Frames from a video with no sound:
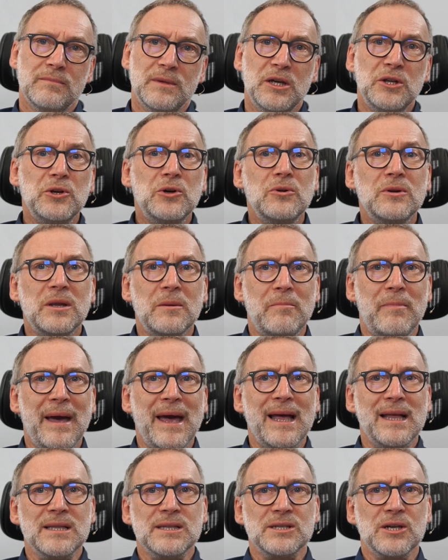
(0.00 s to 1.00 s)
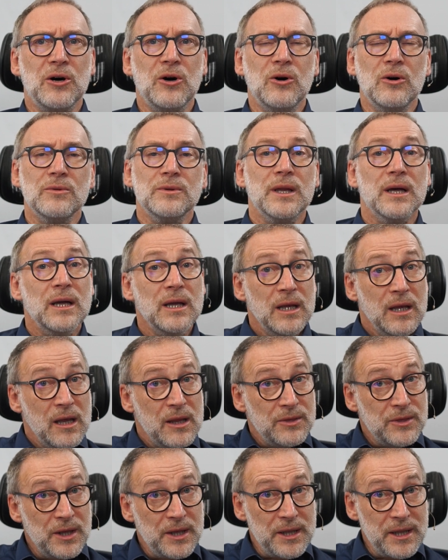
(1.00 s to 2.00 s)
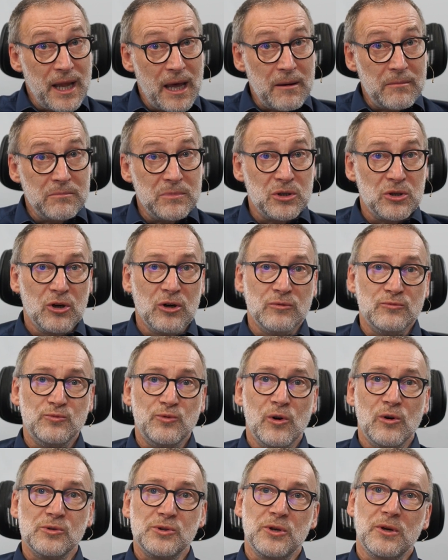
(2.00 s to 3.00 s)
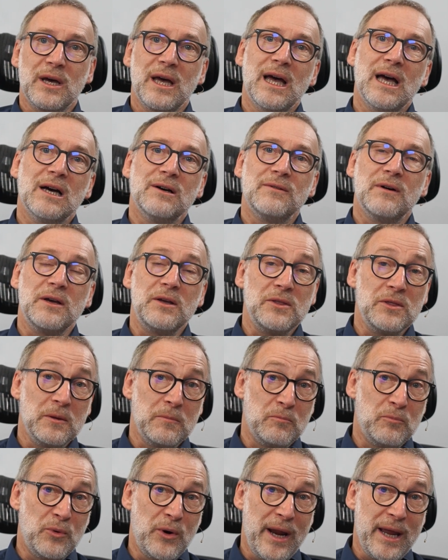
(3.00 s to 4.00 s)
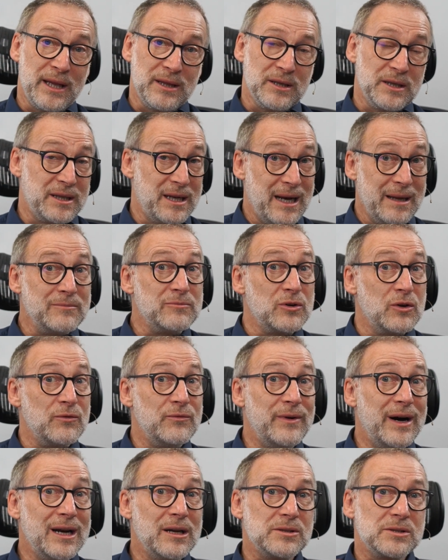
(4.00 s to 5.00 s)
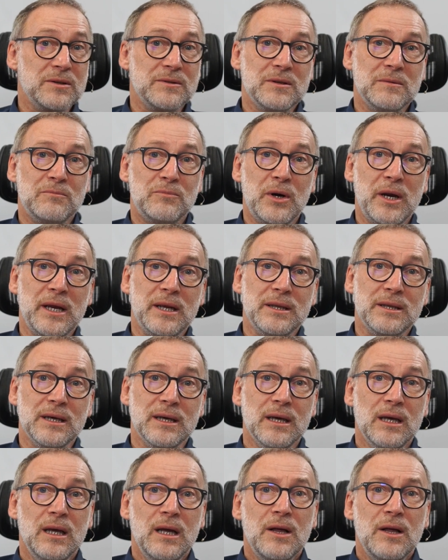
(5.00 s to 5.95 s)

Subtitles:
It all depends on the number of rows you have in the brand, the number of values in the brand,